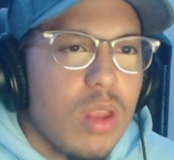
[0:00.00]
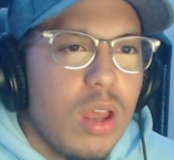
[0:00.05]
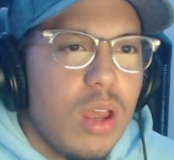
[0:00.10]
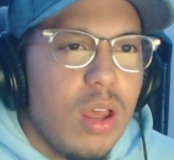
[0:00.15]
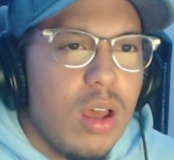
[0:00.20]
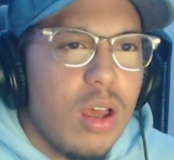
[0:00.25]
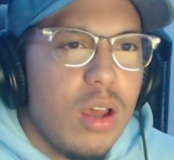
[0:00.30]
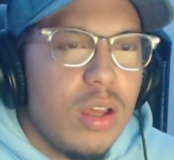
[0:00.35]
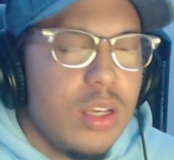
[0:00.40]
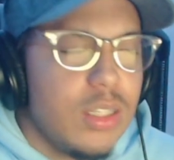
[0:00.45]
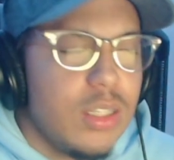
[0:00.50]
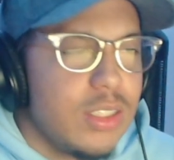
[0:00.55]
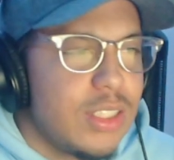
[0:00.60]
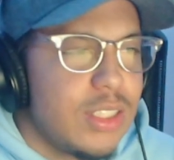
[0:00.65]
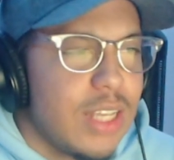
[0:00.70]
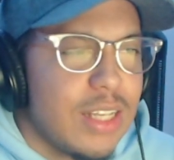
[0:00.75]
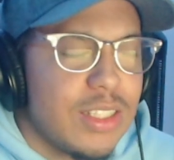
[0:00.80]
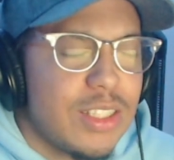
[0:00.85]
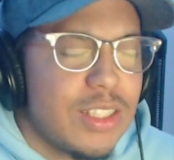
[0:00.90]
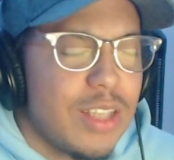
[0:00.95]
he
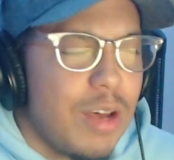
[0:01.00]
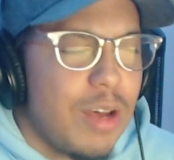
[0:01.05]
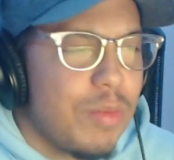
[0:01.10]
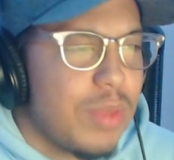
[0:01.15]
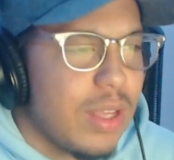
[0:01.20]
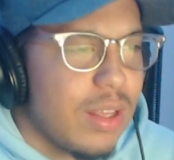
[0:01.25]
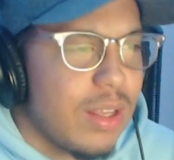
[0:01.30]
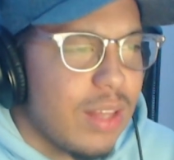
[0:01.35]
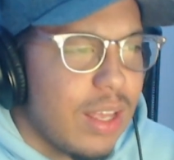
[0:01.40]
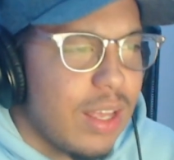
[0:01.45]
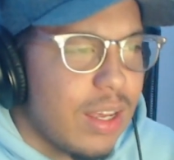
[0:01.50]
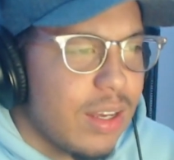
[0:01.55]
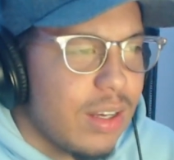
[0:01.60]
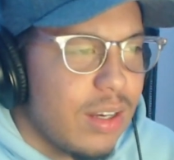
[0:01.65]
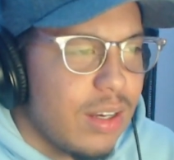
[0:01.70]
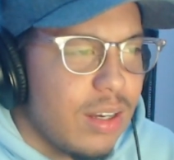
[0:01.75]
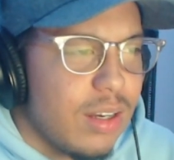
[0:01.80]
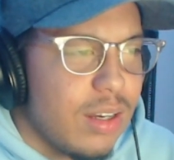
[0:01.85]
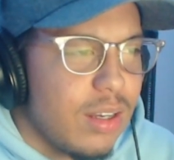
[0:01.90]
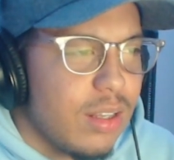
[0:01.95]
says something like
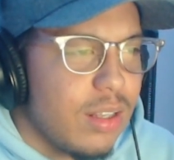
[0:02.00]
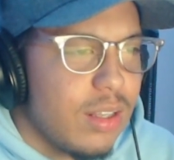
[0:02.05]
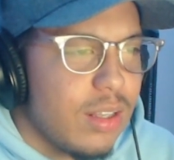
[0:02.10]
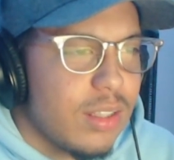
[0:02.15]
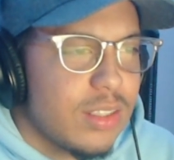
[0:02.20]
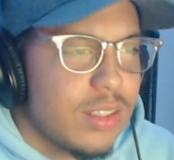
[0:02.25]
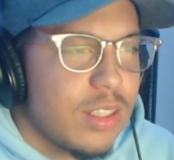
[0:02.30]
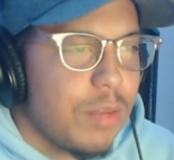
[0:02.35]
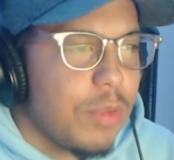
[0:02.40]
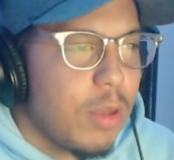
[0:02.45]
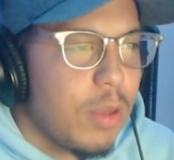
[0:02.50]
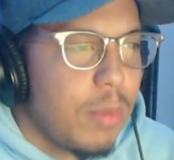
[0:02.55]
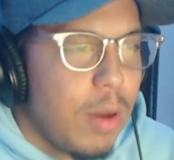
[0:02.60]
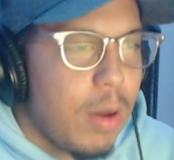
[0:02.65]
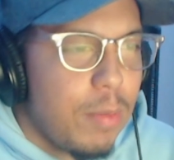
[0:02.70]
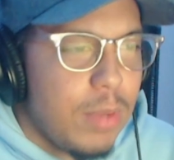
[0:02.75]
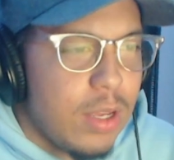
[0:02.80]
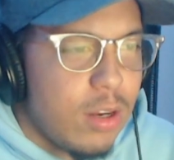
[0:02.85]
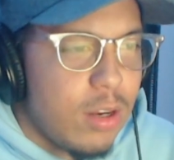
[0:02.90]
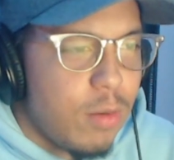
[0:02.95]
something about
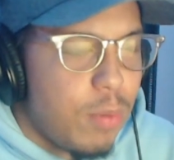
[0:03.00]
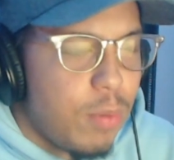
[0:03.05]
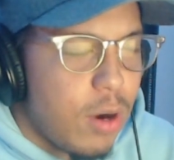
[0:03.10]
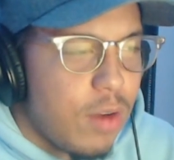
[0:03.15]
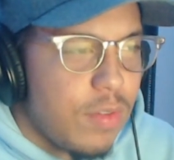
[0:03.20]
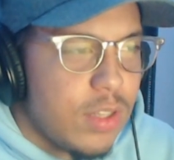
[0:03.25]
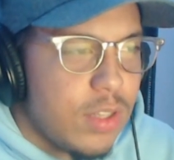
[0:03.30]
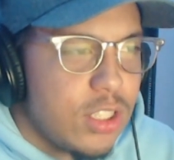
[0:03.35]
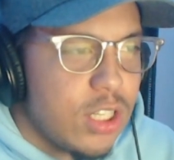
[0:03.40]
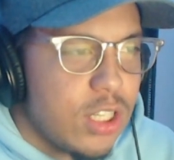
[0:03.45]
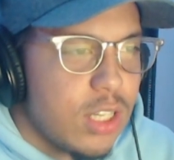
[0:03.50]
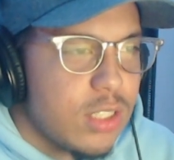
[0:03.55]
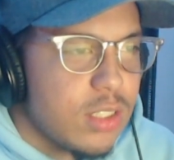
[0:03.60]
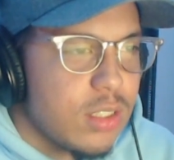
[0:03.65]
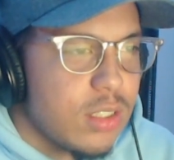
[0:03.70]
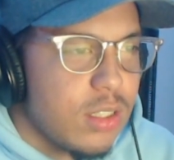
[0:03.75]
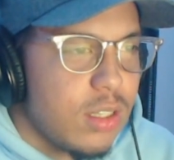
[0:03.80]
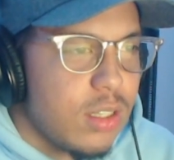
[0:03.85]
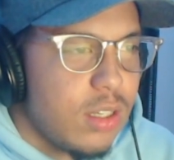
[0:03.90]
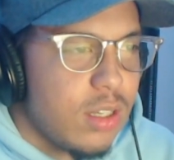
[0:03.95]
being a part of the Justice
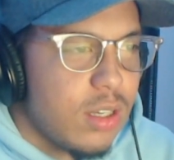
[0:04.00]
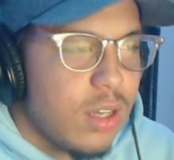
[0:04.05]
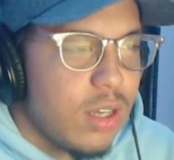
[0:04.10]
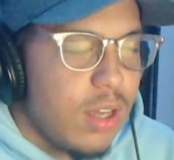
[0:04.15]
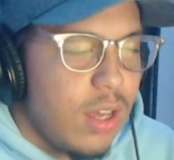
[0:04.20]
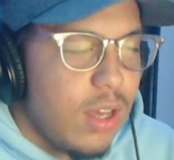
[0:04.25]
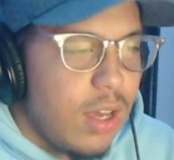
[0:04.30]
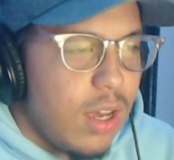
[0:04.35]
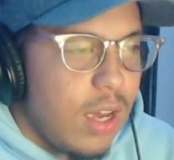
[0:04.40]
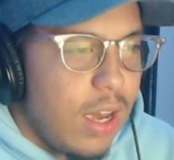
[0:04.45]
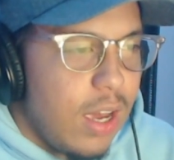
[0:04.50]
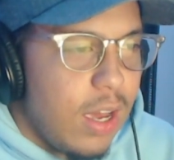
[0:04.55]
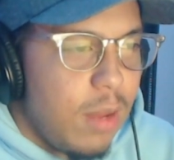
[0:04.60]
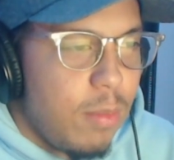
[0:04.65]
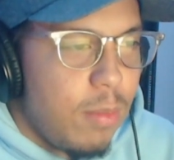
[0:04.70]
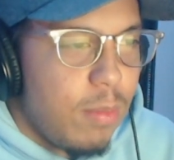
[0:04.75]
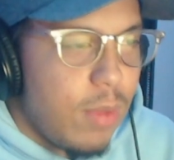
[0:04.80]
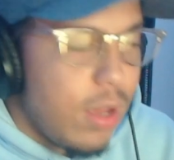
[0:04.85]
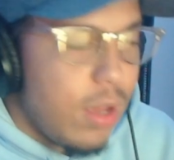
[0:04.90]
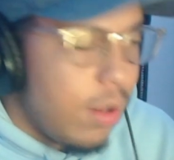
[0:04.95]
League,
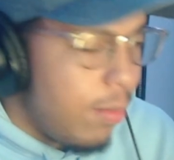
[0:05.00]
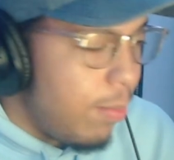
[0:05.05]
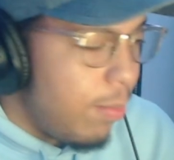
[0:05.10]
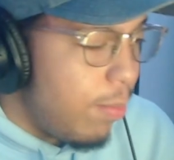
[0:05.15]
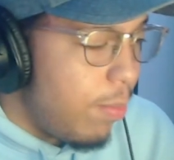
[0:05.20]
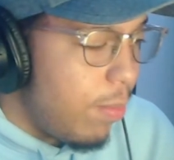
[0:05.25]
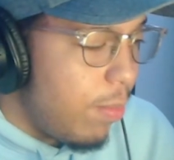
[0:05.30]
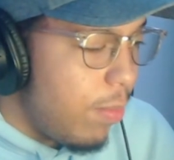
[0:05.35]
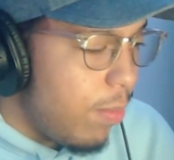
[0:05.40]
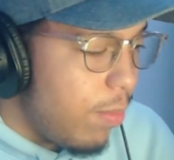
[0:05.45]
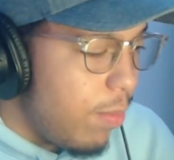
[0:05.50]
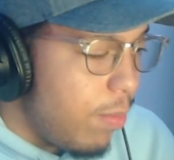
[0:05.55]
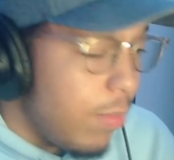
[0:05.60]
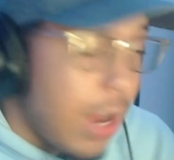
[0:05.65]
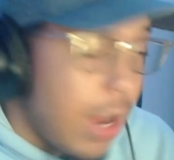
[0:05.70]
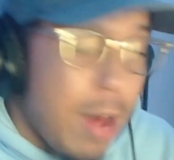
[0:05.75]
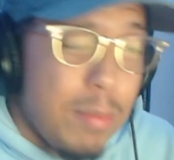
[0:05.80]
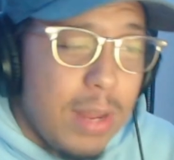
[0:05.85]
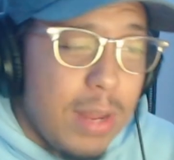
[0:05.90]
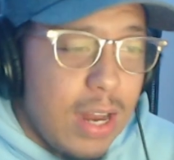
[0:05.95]
and
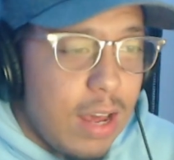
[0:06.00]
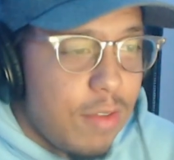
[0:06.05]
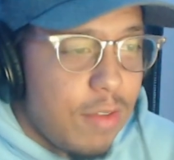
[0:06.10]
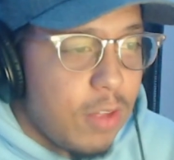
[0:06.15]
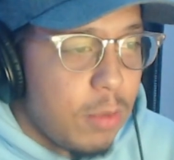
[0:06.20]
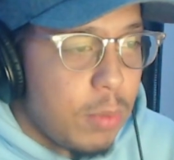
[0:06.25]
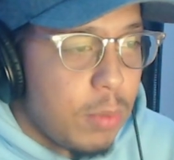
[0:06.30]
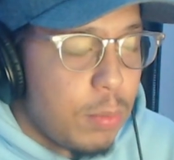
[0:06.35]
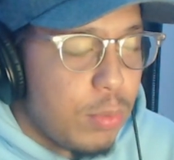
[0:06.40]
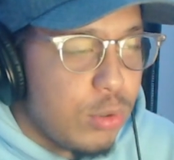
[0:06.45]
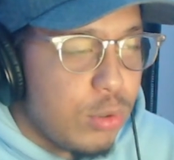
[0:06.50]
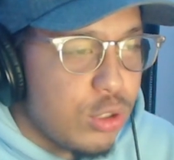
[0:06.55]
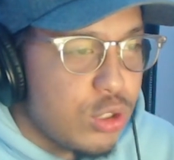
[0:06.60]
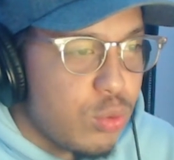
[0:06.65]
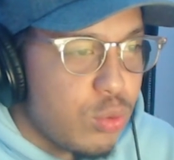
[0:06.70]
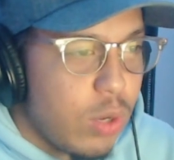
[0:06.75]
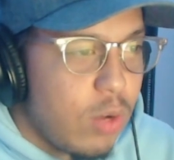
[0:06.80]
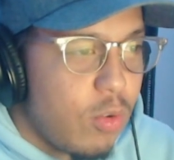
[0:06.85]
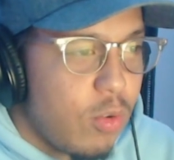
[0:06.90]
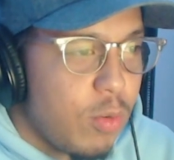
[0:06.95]
not Ben Affleck, but Bruce
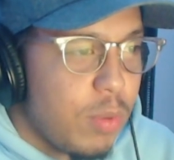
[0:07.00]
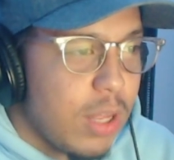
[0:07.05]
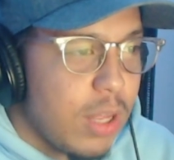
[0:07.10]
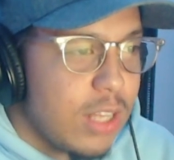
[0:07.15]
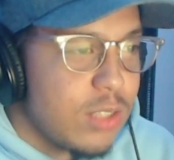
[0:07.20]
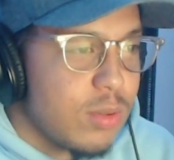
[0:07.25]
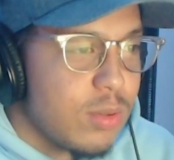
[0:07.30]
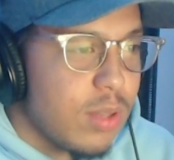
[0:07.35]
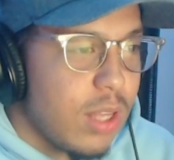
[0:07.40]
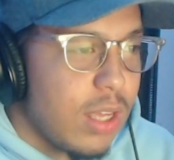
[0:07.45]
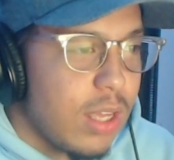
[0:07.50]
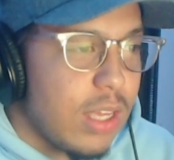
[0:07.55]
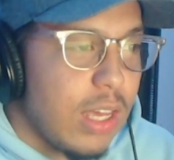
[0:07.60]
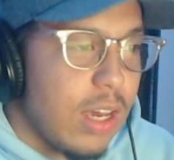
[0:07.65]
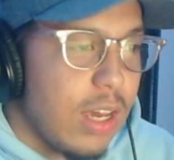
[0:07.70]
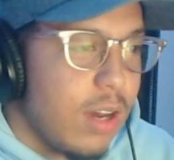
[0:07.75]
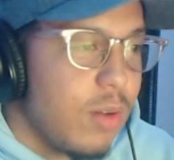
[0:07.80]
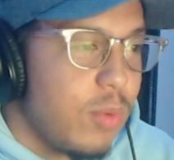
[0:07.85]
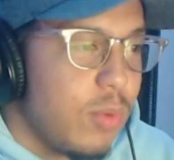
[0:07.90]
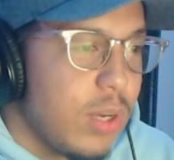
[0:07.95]
Wayne replies with like,
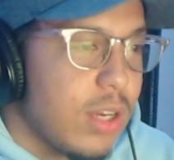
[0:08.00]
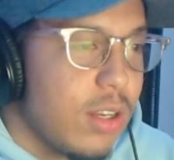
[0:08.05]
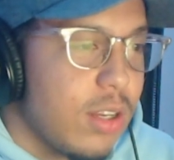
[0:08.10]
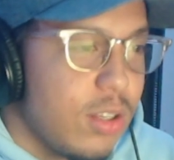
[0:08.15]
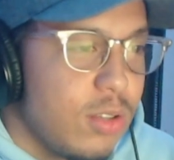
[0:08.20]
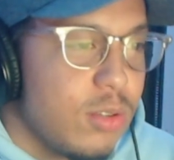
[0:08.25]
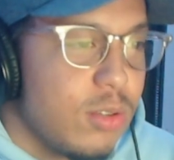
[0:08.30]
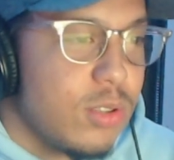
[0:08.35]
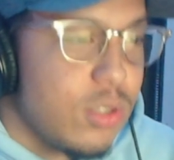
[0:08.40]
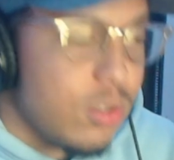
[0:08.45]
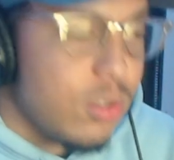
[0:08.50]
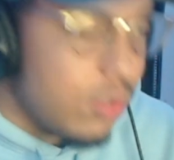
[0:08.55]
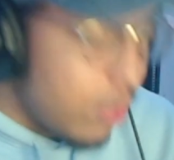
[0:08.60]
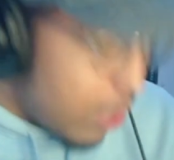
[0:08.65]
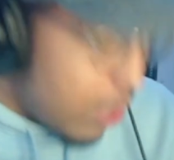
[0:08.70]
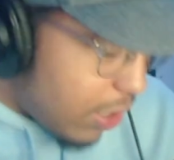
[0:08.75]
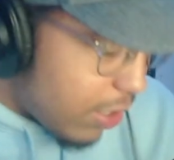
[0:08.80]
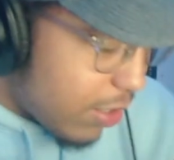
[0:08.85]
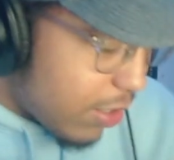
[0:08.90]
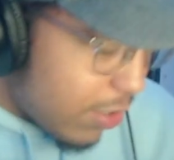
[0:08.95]
yeah, we could use you.
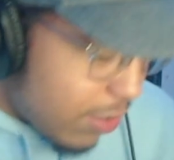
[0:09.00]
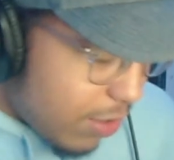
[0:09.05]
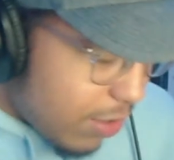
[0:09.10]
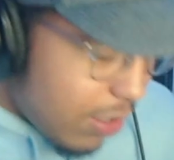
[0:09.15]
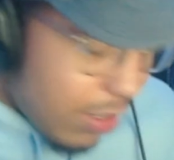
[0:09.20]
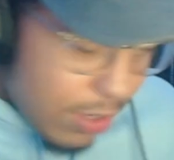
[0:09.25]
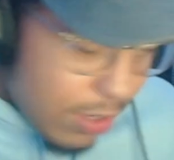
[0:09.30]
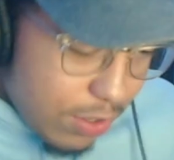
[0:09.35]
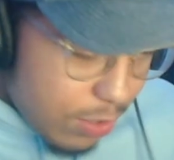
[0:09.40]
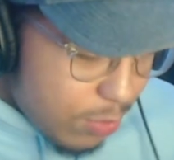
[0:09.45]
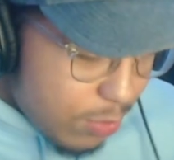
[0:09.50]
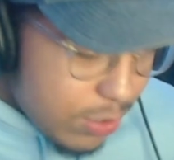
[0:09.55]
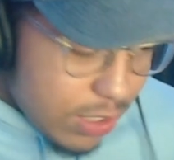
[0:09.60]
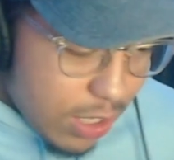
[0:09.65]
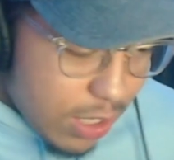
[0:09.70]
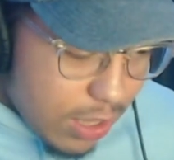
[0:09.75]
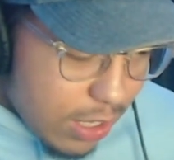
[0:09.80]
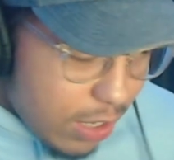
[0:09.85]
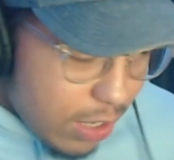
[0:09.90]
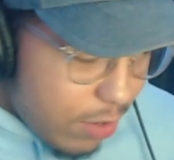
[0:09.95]
Like, it was
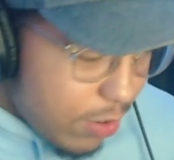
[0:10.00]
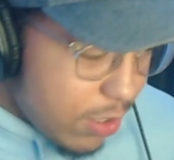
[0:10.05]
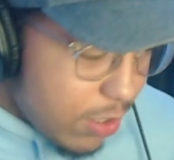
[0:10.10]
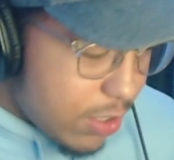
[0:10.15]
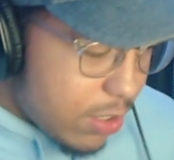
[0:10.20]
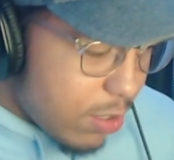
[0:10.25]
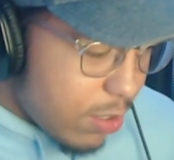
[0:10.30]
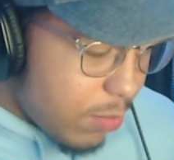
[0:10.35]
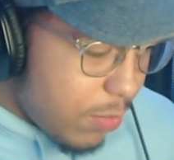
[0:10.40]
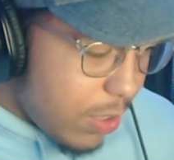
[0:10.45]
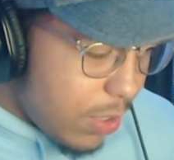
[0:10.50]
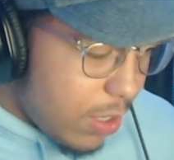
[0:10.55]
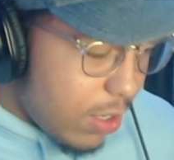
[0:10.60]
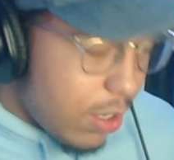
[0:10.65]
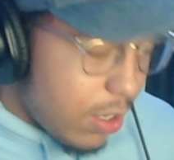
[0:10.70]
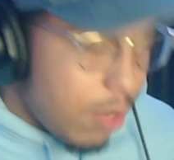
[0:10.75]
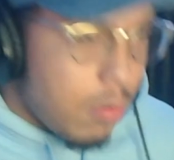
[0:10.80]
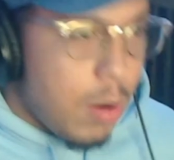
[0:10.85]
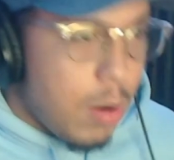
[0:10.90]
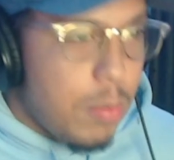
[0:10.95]
hilarious to me
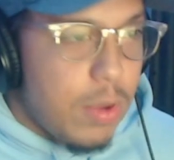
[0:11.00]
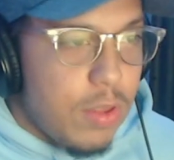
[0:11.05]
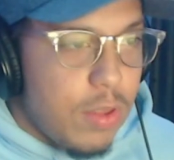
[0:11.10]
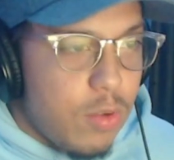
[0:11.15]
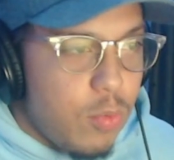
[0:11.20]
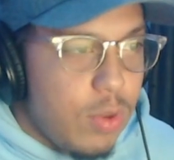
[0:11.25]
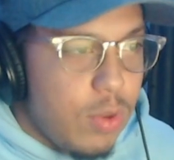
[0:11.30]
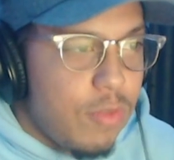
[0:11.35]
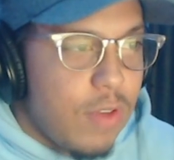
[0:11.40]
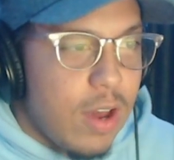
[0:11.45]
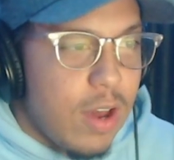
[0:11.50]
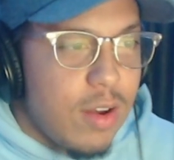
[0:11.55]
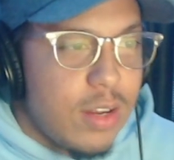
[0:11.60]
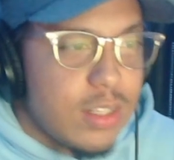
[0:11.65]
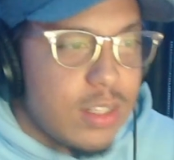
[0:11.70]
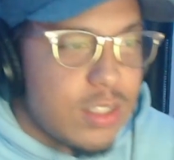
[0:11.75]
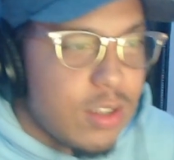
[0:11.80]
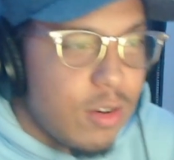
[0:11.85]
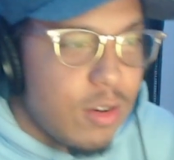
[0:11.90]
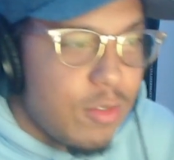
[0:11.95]
and my brother. We found it
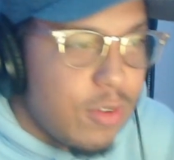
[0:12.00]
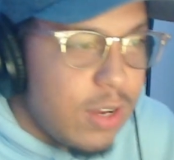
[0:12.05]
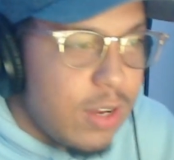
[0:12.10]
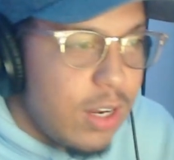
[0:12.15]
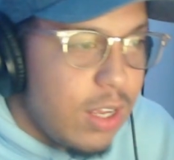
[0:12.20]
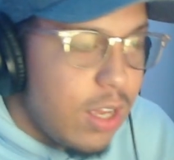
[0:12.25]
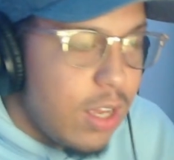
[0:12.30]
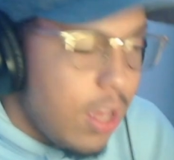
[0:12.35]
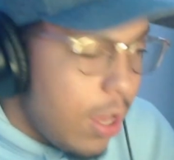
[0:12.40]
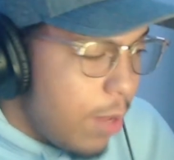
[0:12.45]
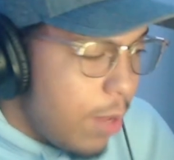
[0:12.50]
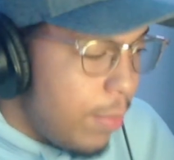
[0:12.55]
so funny. Ben